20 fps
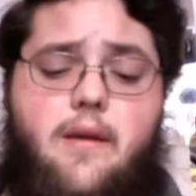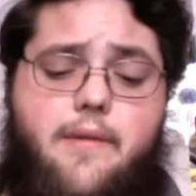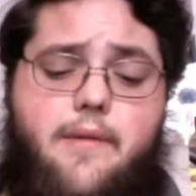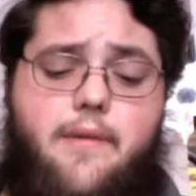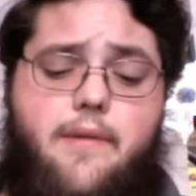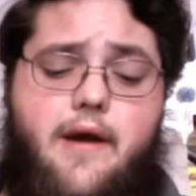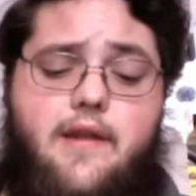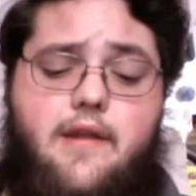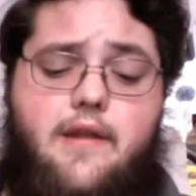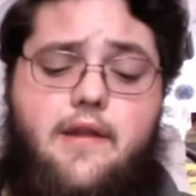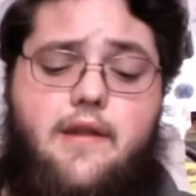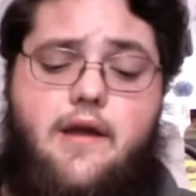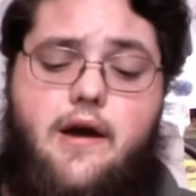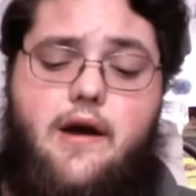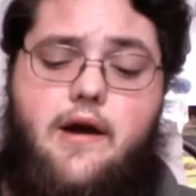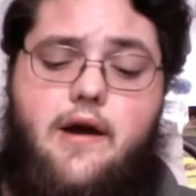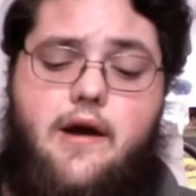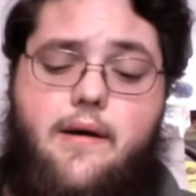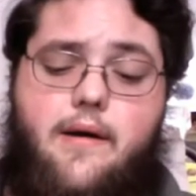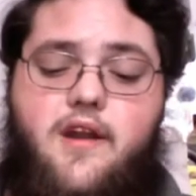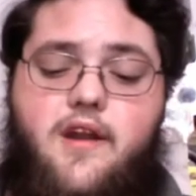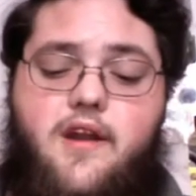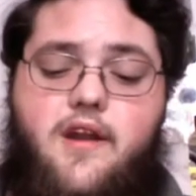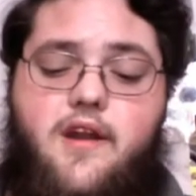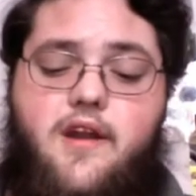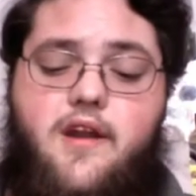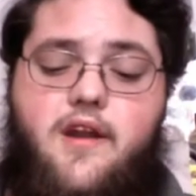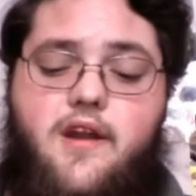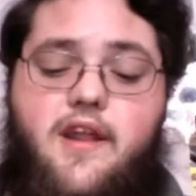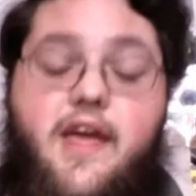but I
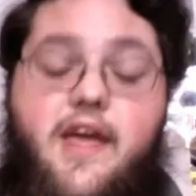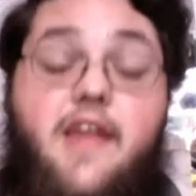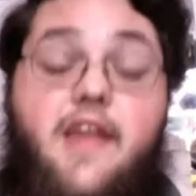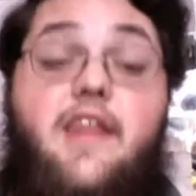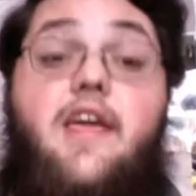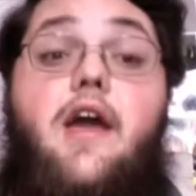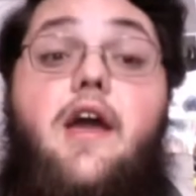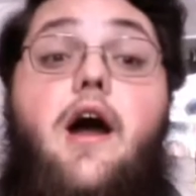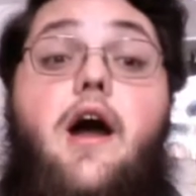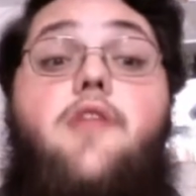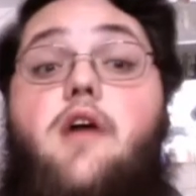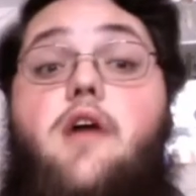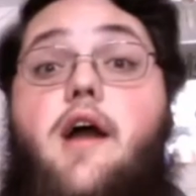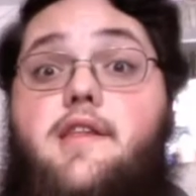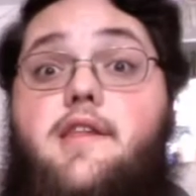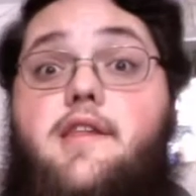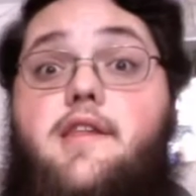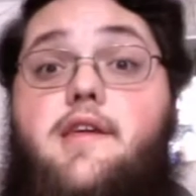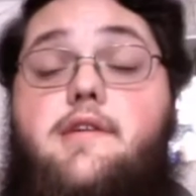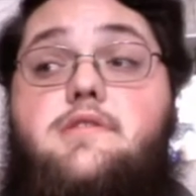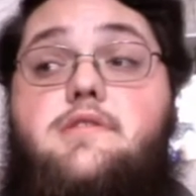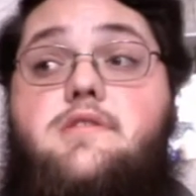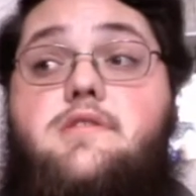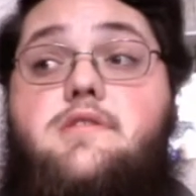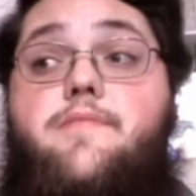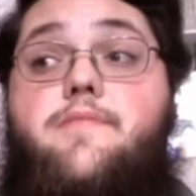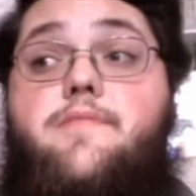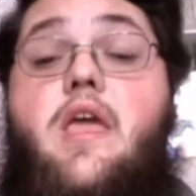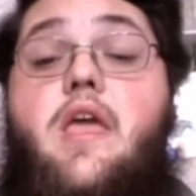wanted any other ideas.